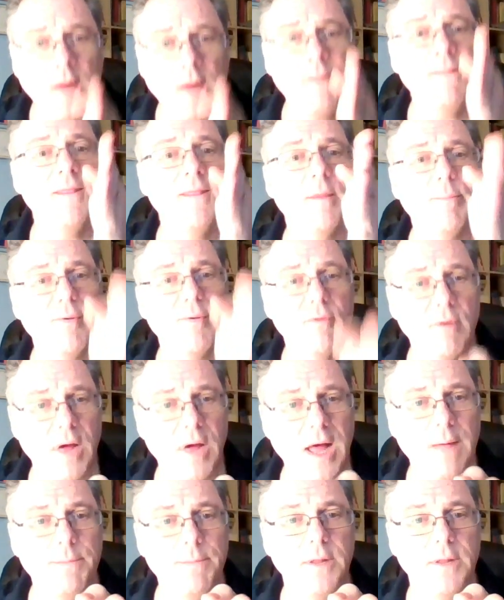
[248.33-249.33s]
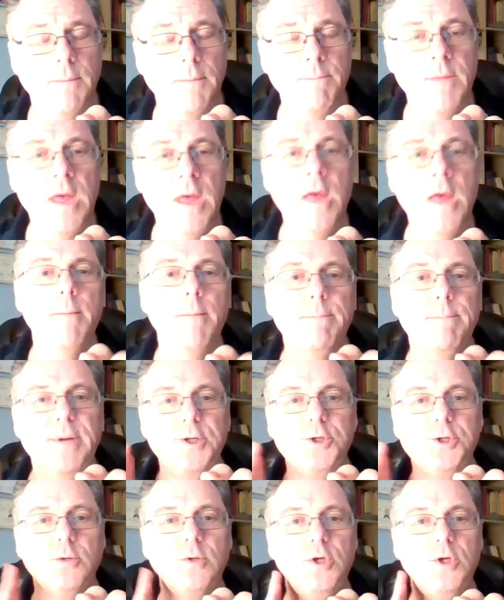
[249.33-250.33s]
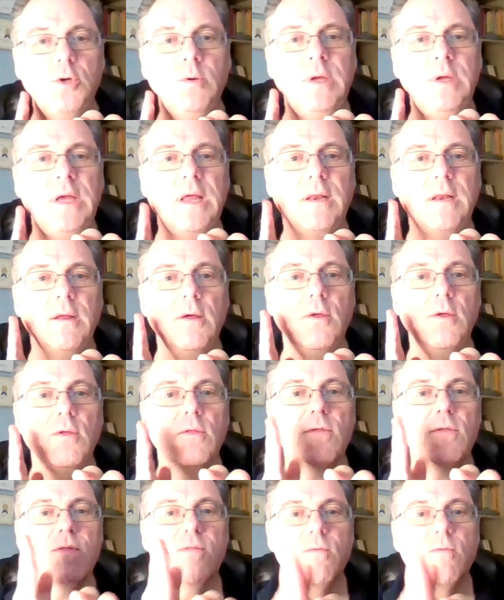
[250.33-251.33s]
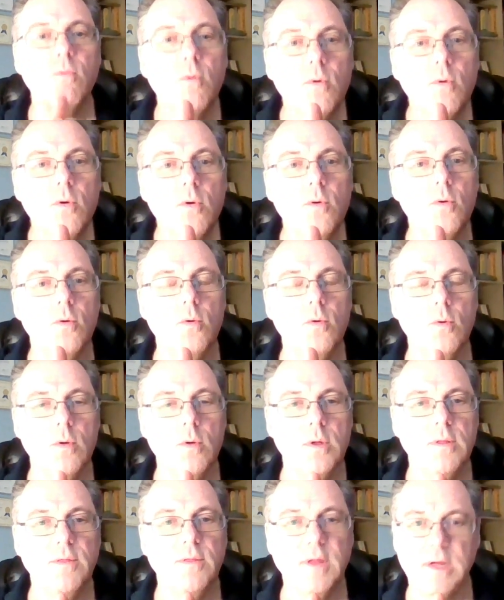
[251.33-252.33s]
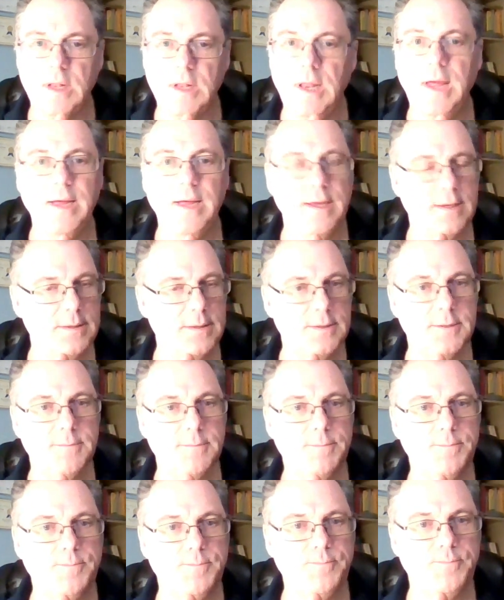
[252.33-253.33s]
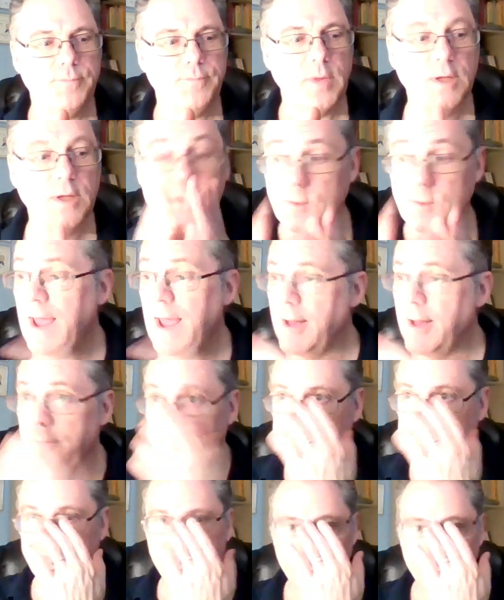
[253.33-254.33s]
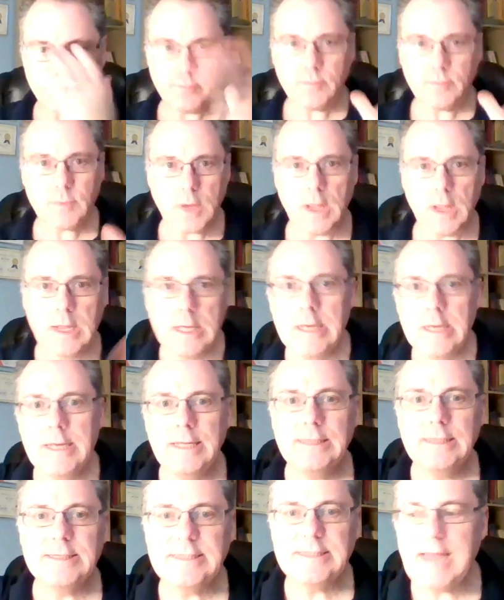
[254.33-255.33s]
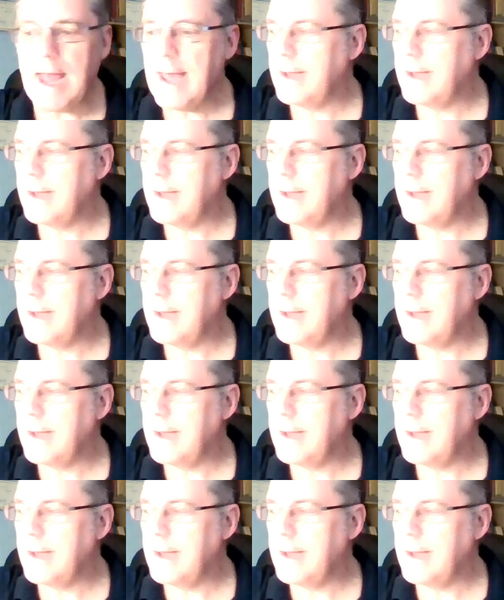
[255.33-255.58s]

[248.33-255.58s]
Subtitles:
the problem, but you're doing it through the client. So now, instead,